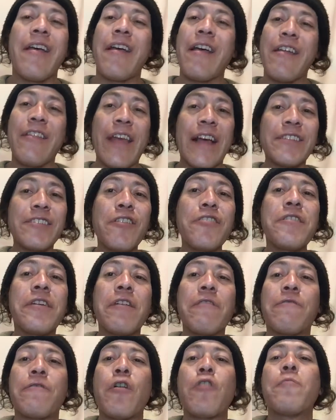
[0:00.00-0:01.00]
that's how you
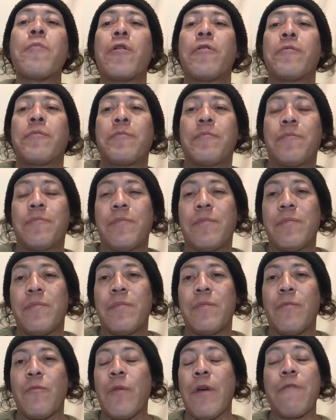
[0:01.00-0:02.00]
get FOMO.
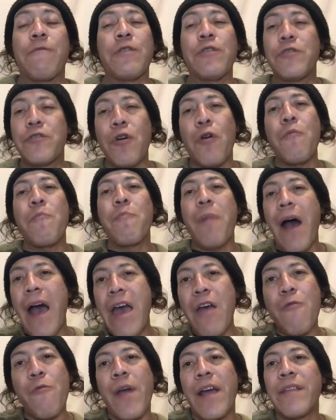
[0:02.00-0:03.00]
If you don't buy
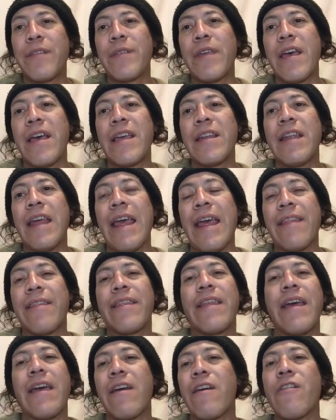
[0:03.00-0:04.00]
it right then and
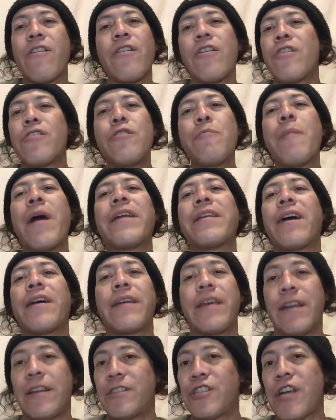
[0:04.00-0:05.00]
there, you might not
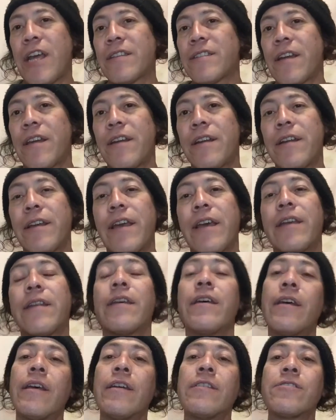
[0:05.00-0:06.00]
get a chance at it again.
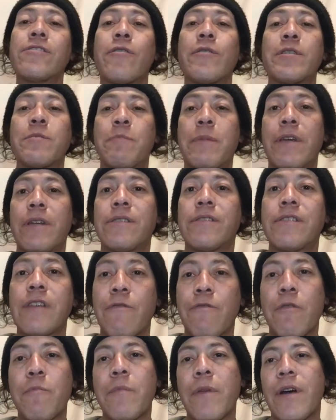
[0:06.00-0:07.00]
So it's been
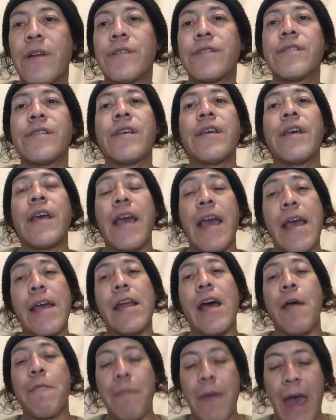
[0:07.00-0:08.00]
several months, and
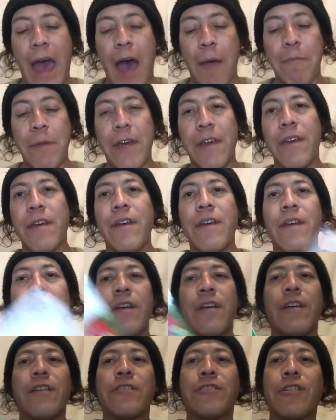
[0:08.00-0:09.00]
I'm happy
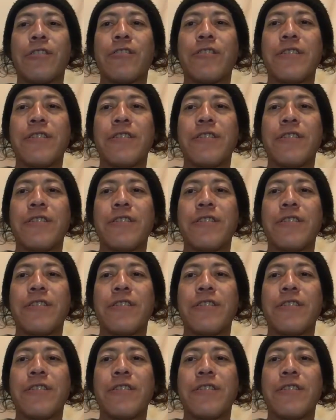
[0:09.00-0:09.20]
to